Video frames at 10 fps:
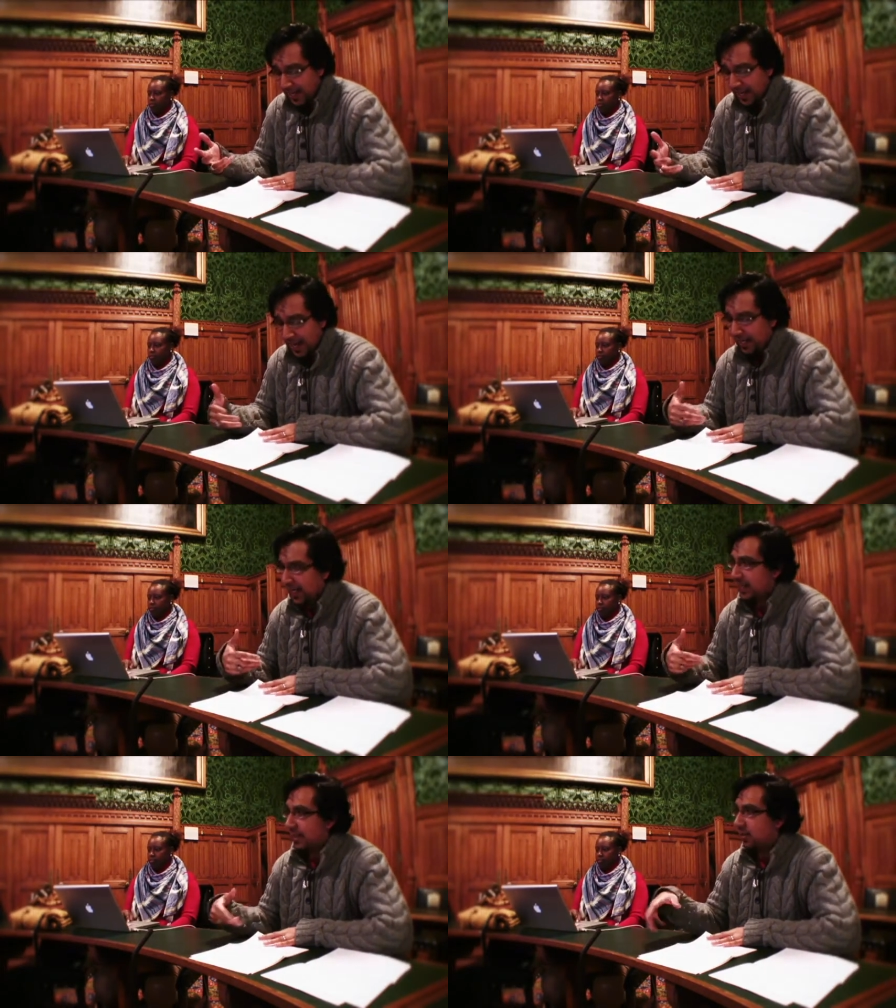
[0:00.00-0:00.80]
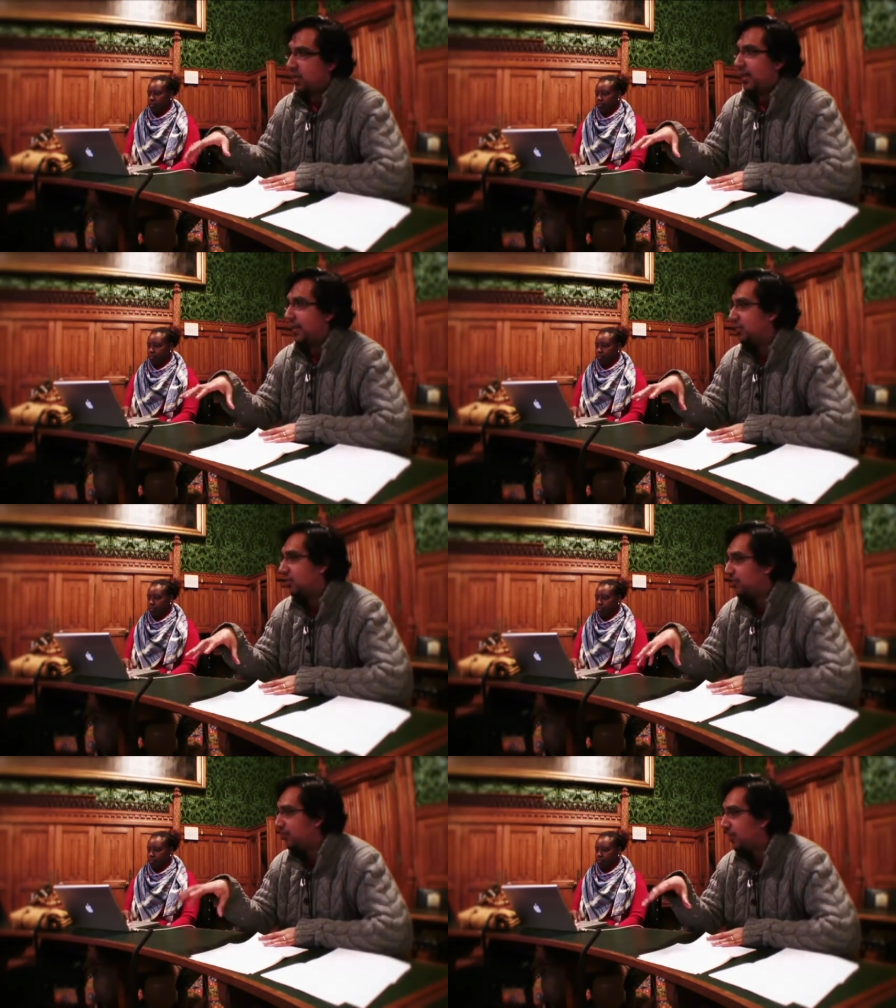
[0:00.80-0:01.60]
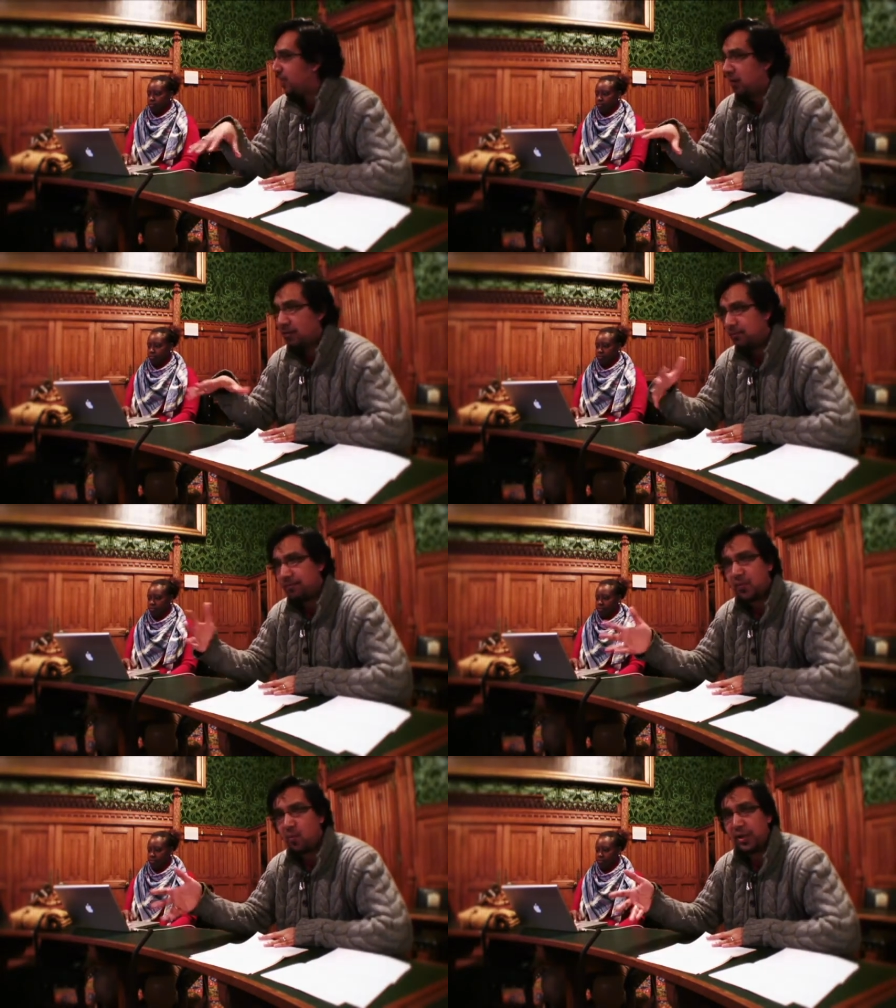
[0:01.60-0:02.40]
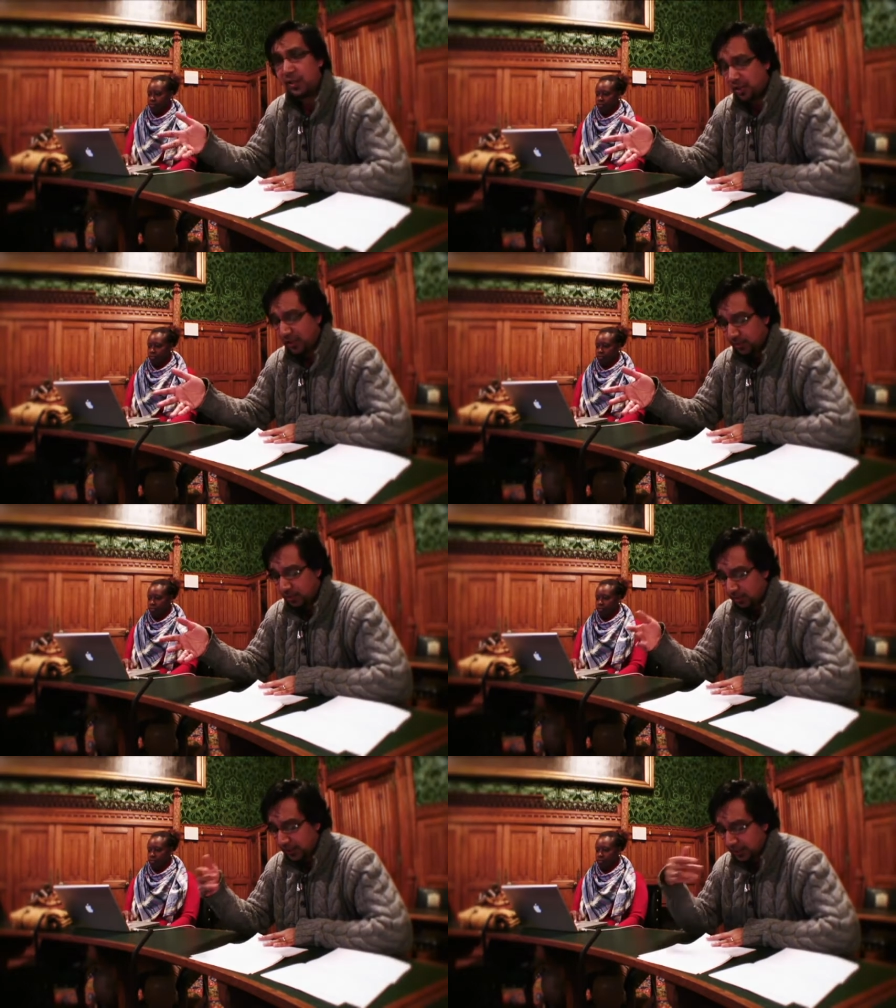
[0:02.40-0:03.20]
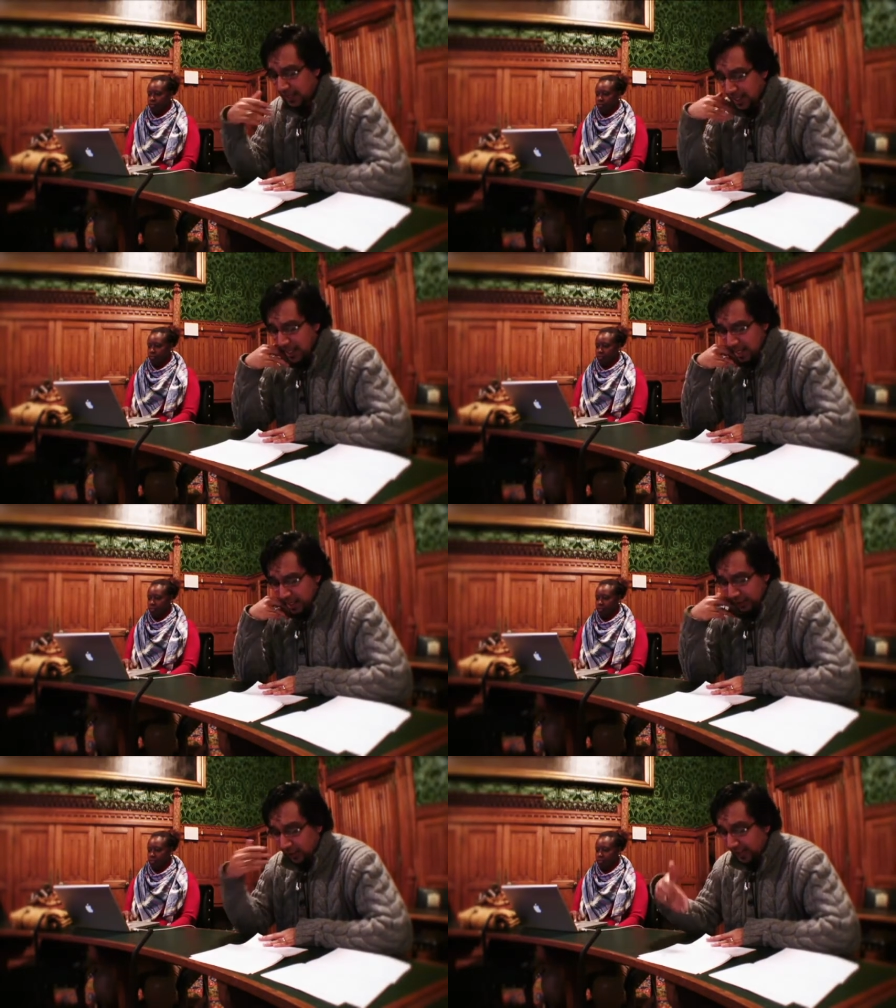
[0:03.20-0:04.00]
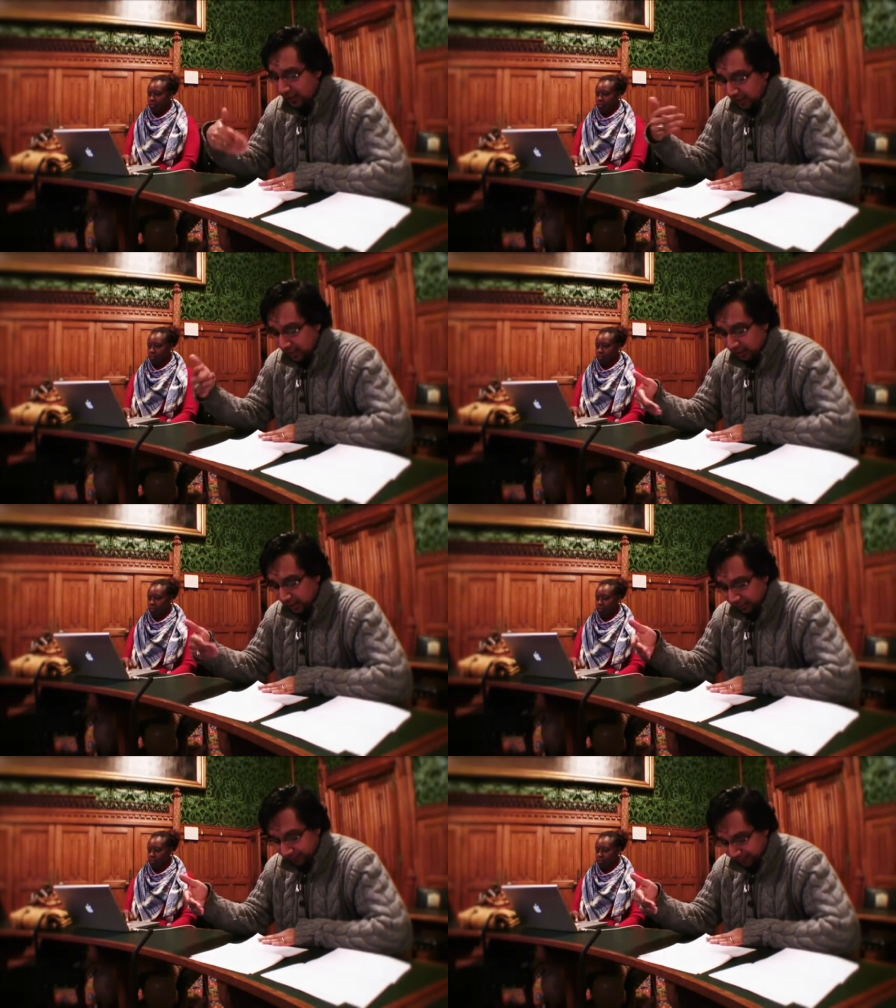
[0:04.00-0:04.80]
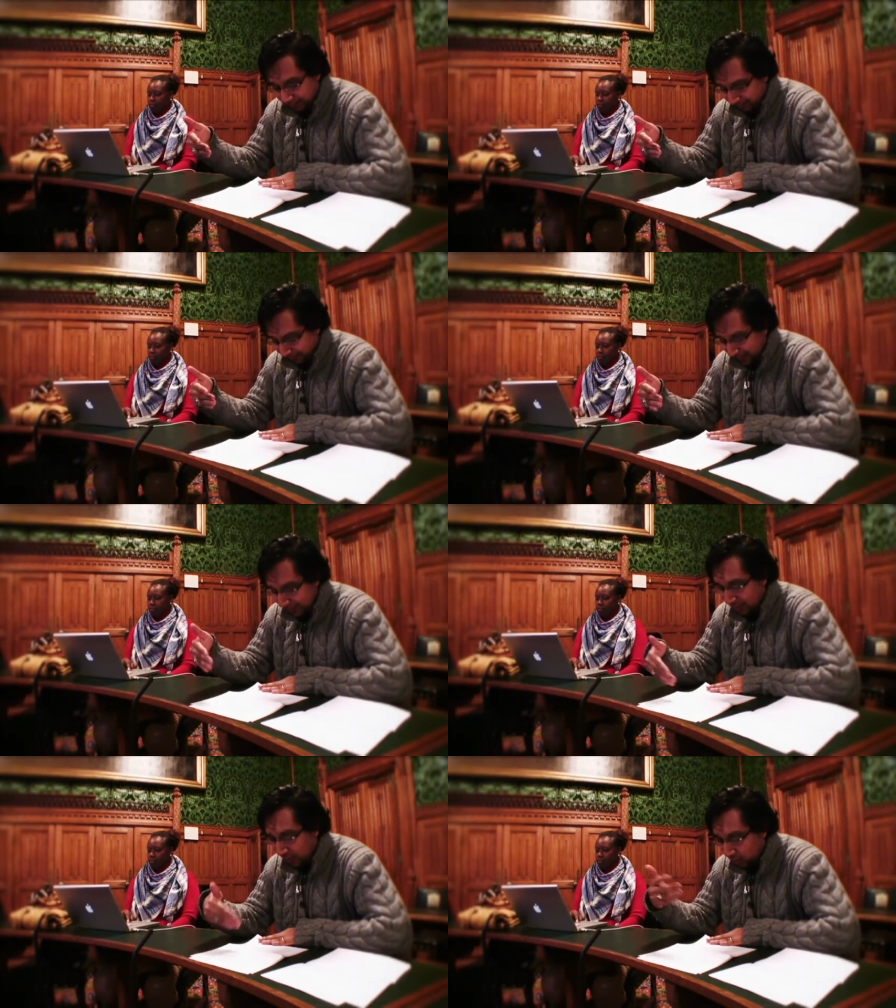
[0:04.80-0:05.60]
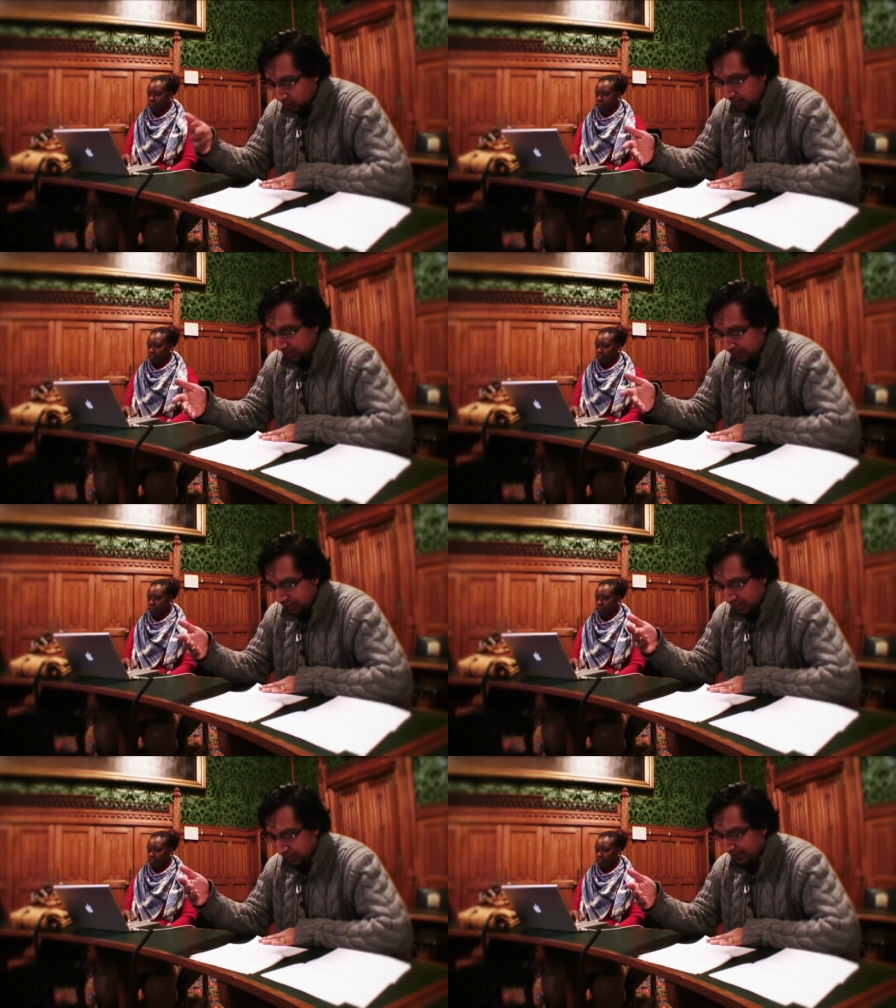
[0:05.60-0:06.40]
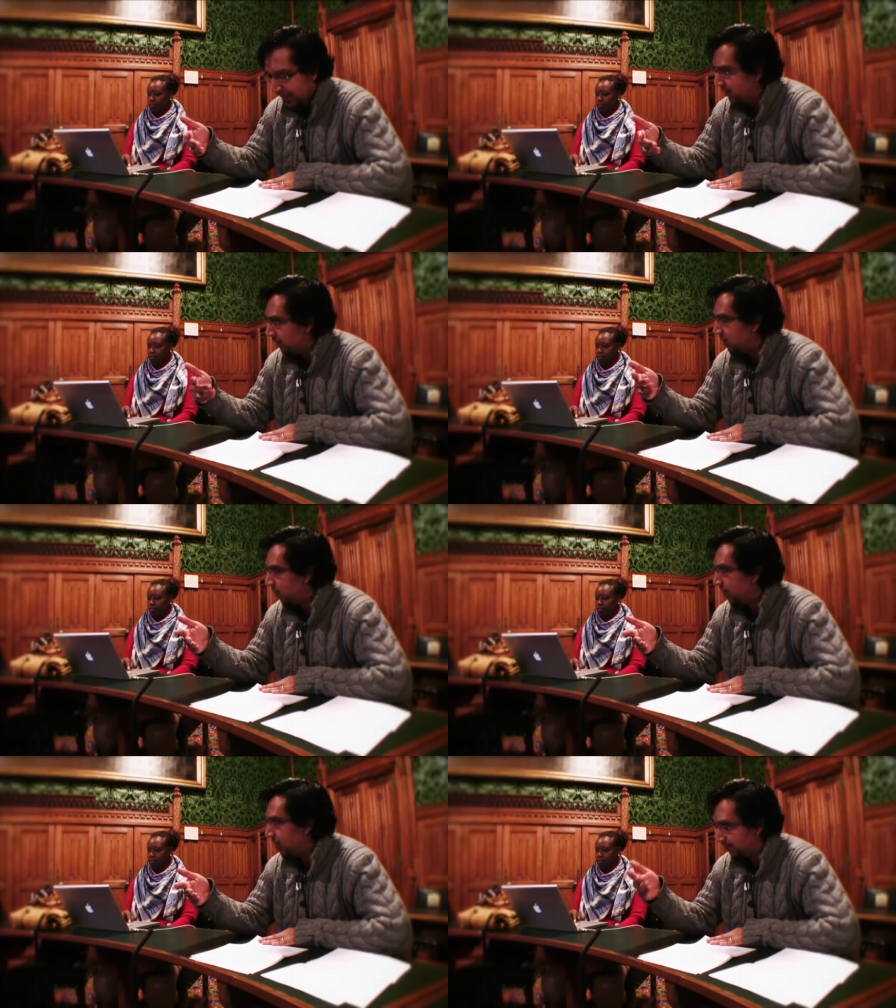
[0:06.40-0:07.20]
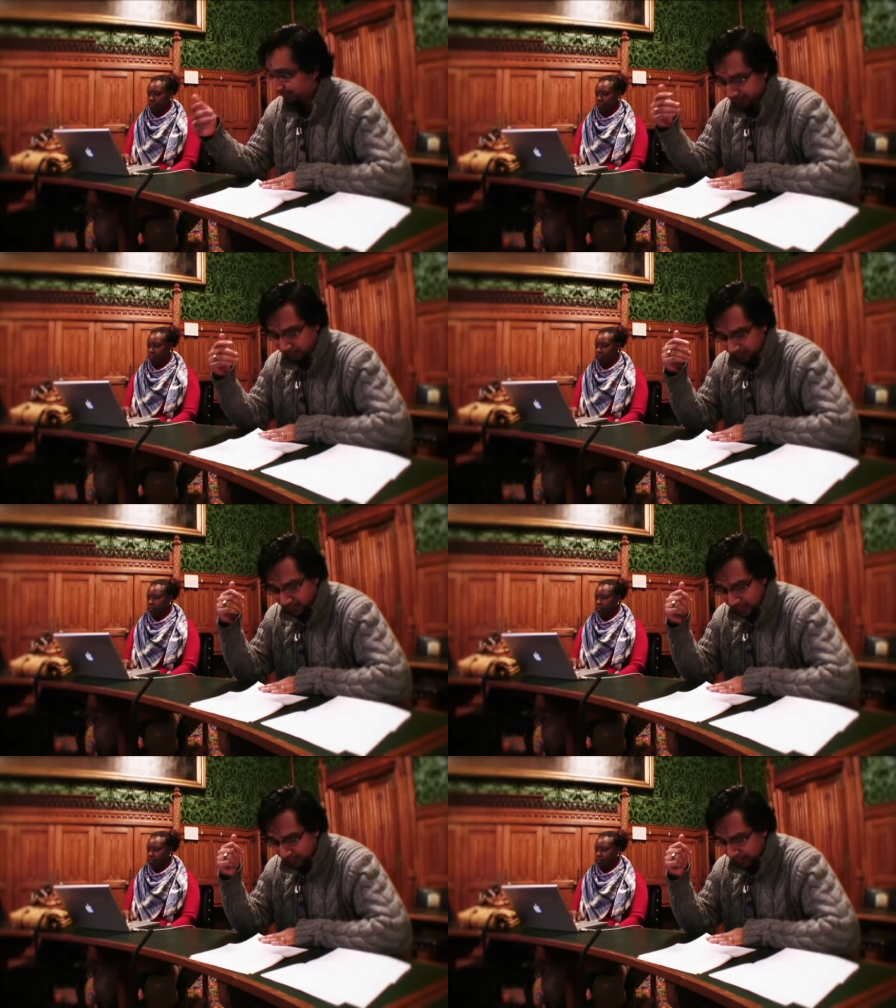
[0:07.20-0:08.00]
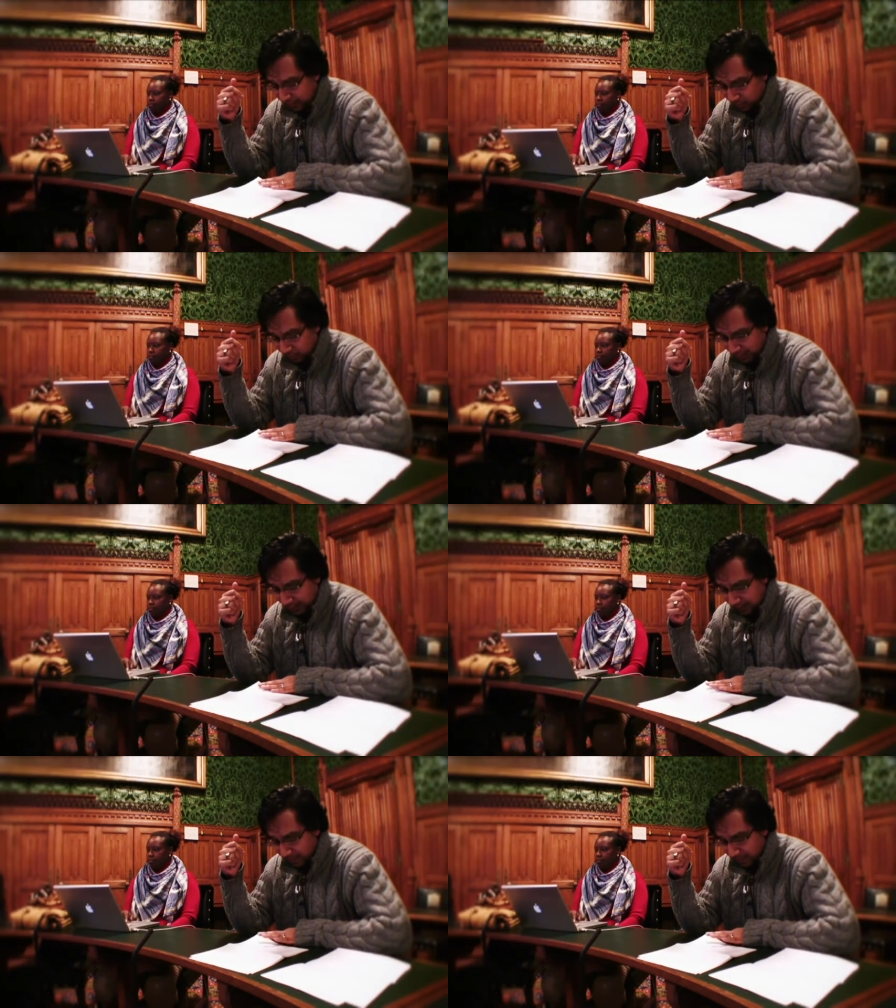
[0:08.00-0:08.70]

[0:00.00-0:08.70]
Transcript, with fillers: in, in this guy's, um, what this guy was doing? And so this kind of stuff, you can go on, and I think I, I need to stop very shortly.